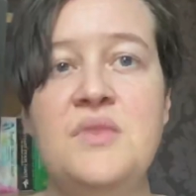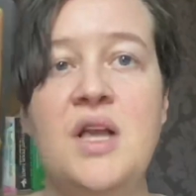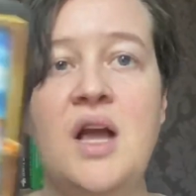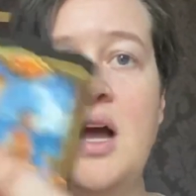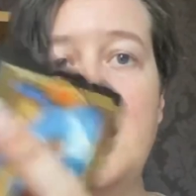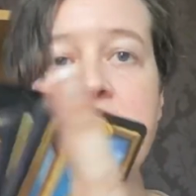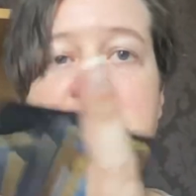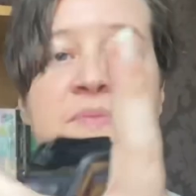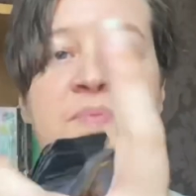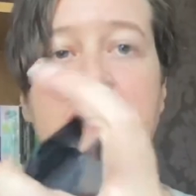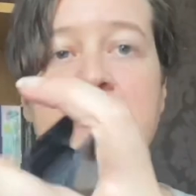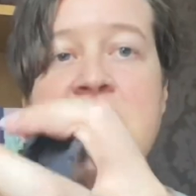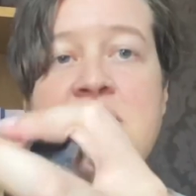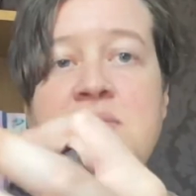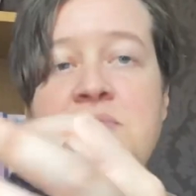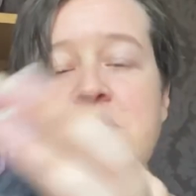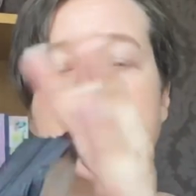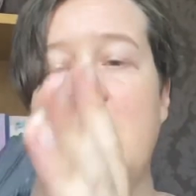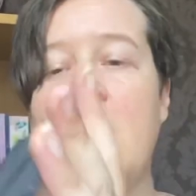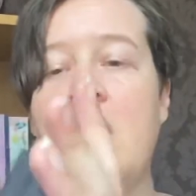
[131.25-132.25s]
I spent
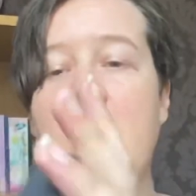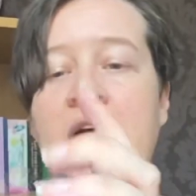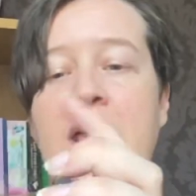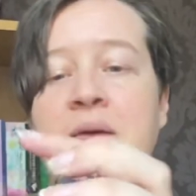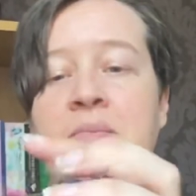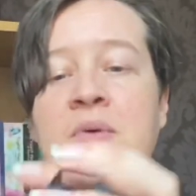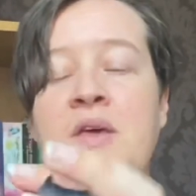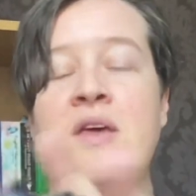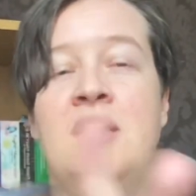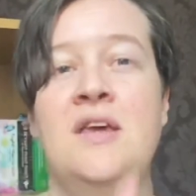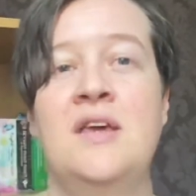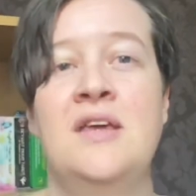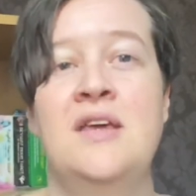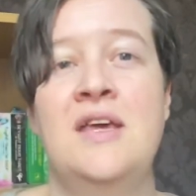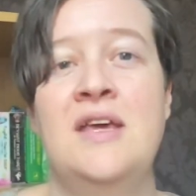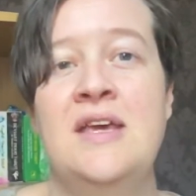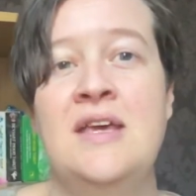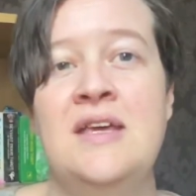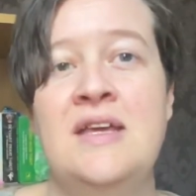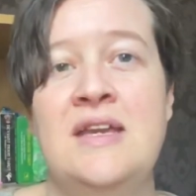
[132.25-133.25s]
some time
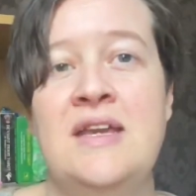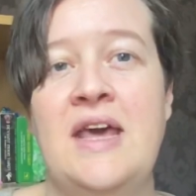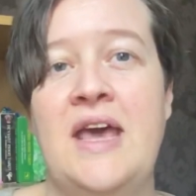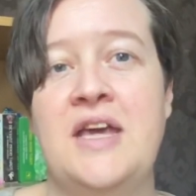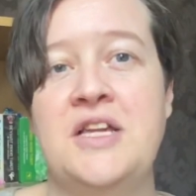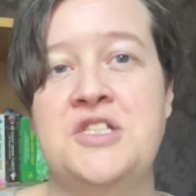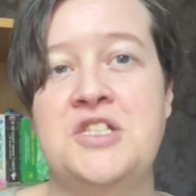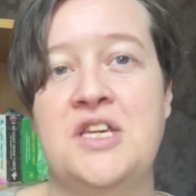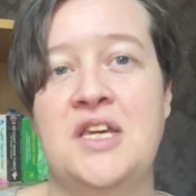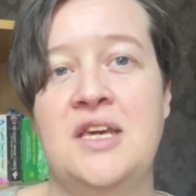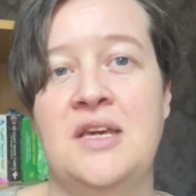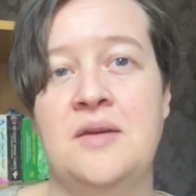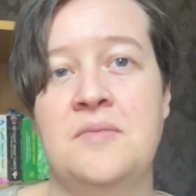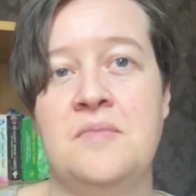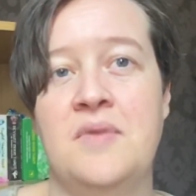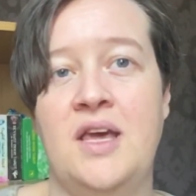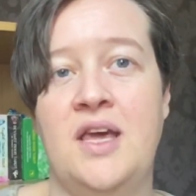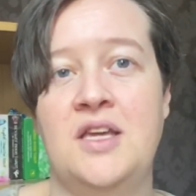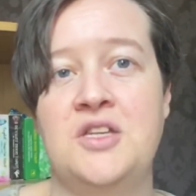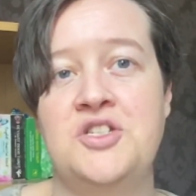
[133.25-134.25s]
edging
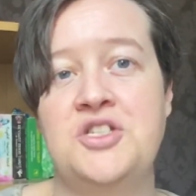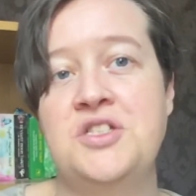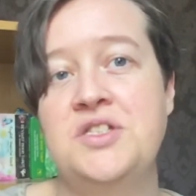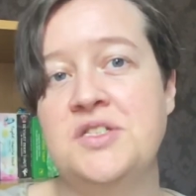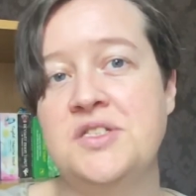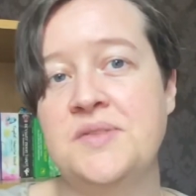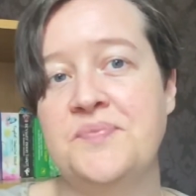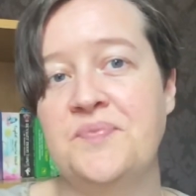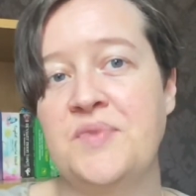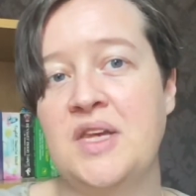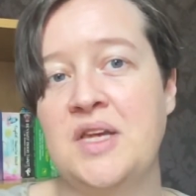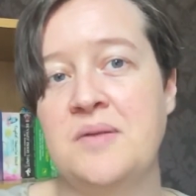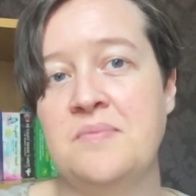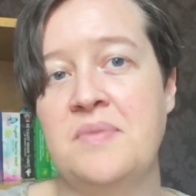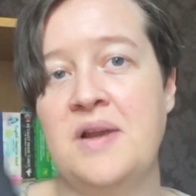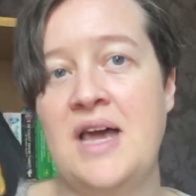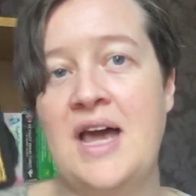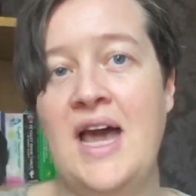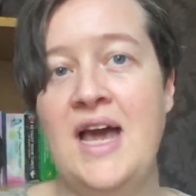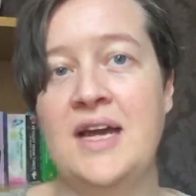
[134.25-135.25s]
my edges in
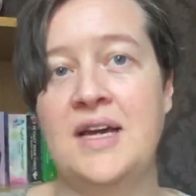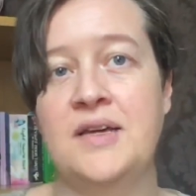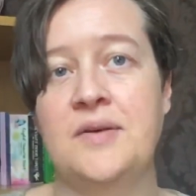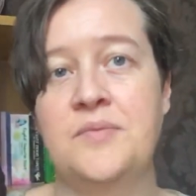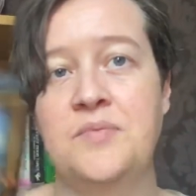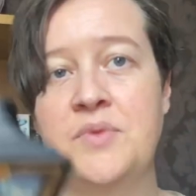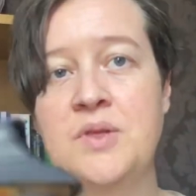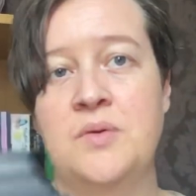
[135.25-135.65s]
black,